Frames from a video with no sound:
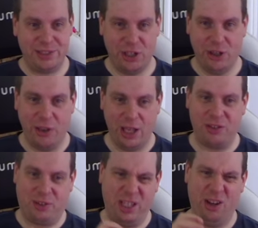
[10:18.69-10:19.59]
So
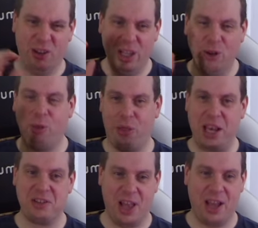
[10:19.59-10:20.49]
that's, you know, little
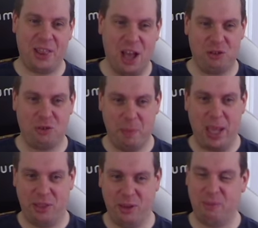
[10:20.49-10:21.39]
things like that just
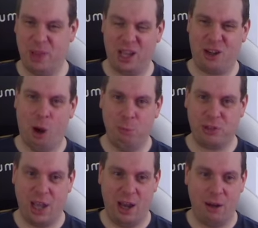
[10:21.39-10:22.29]
make the like
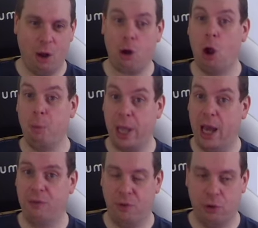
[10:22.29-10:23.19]
Comstar or
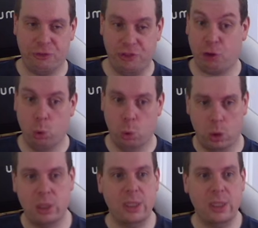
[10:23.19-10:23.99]
Comguard forces cool.